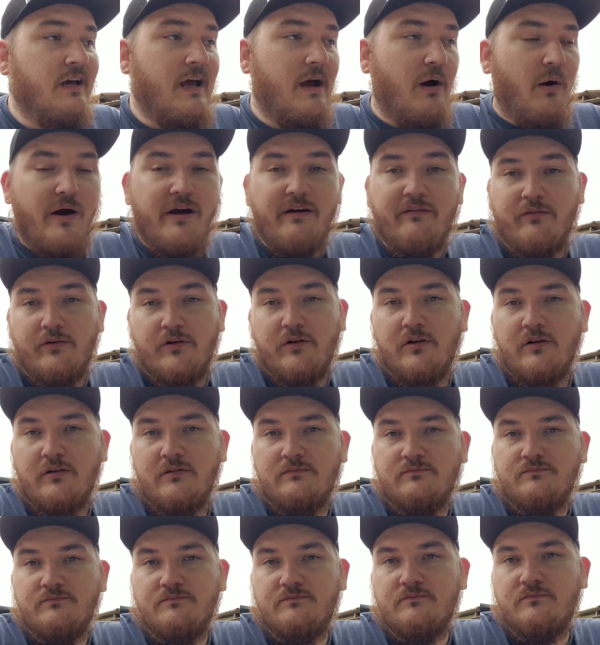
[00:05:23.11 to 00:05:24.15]
However,
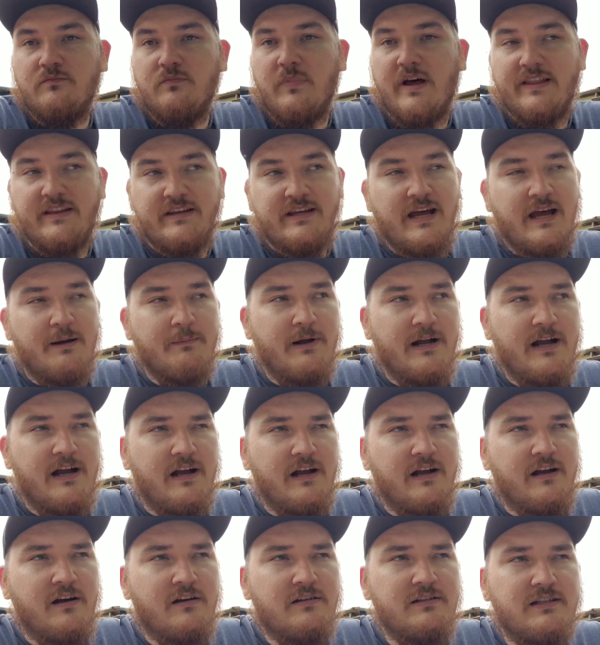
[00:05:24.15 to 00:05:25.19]
by the time I got
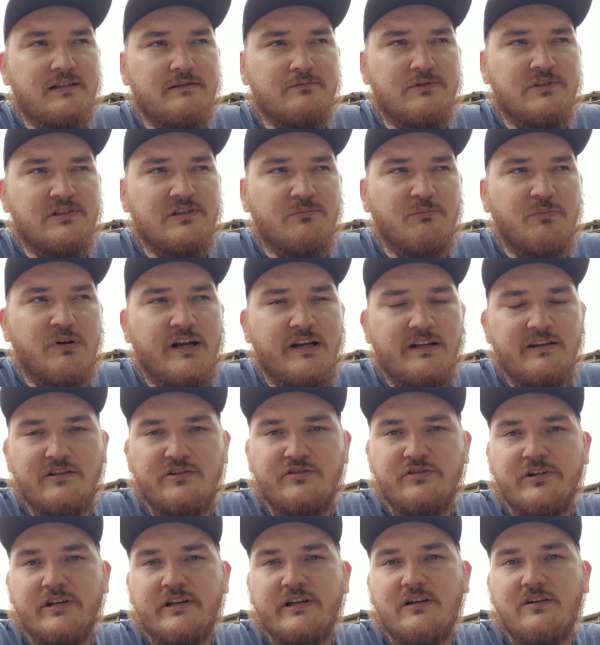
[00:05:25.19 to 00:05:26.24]
in contact with somebody, the
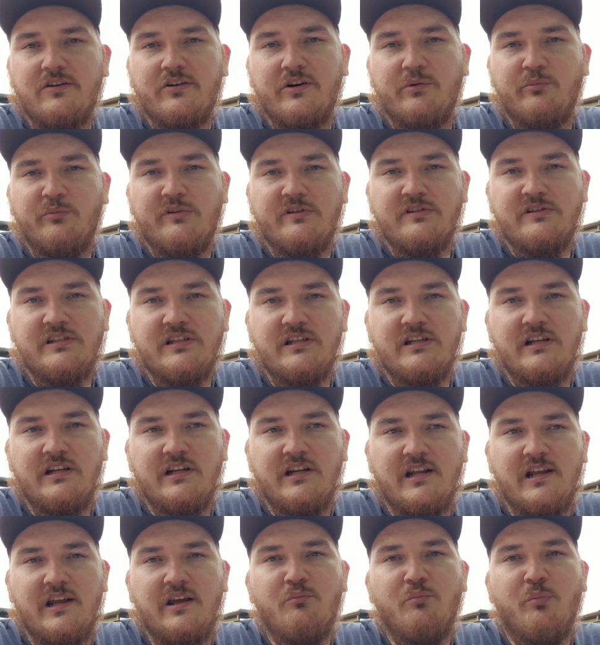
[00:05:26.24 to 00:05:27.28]
truck had already been sitting in
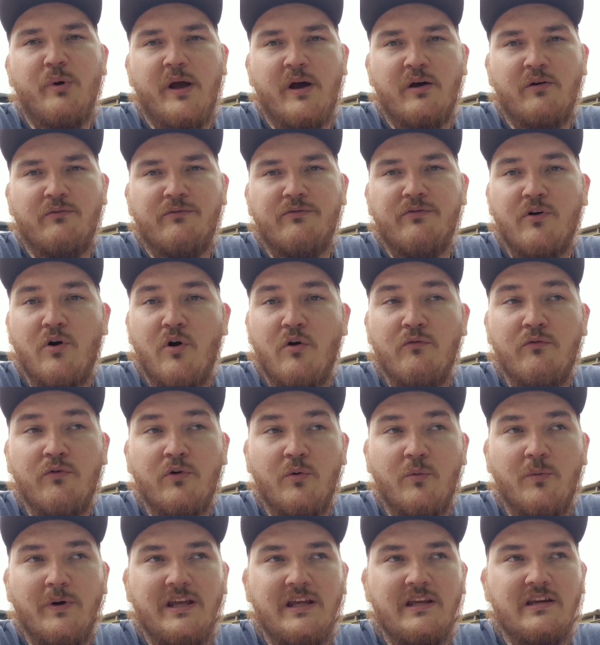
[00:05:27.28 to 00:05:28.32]
an impound for over
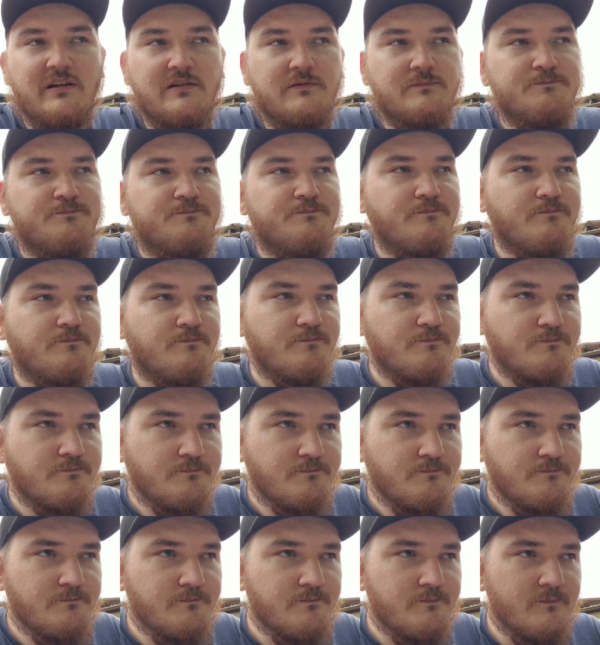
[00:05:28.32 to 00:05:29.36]
a week.
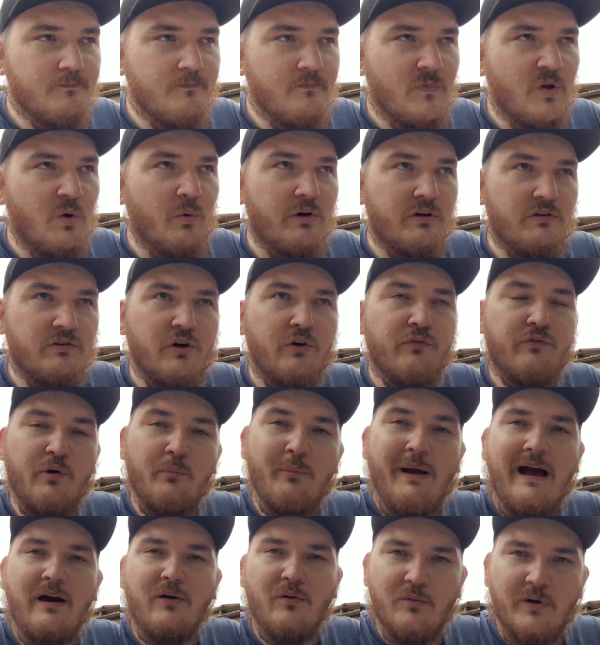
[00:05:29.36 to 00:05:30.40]
Well, no, for
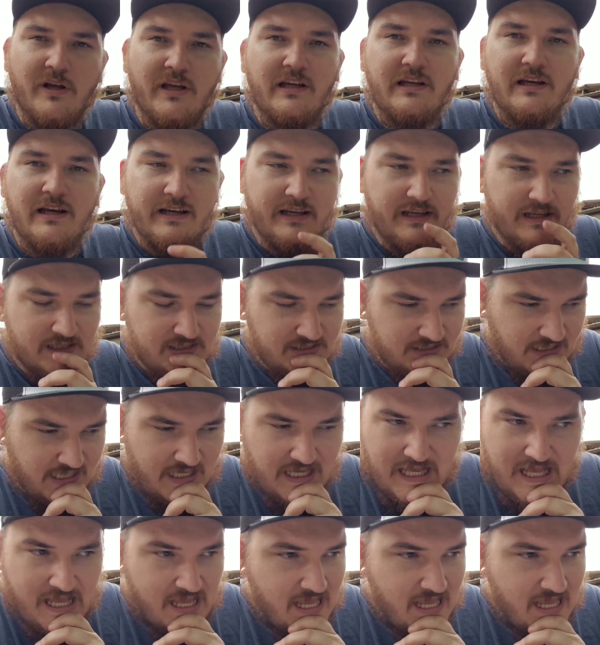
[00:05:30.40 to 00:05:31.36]
about a week, I guess.